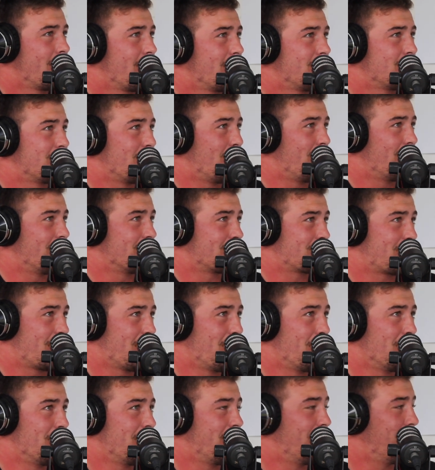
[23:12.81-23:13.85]
so I just
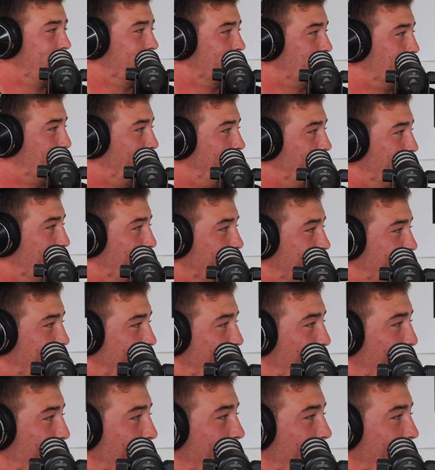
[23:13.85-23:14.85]
go in there and just be myself, and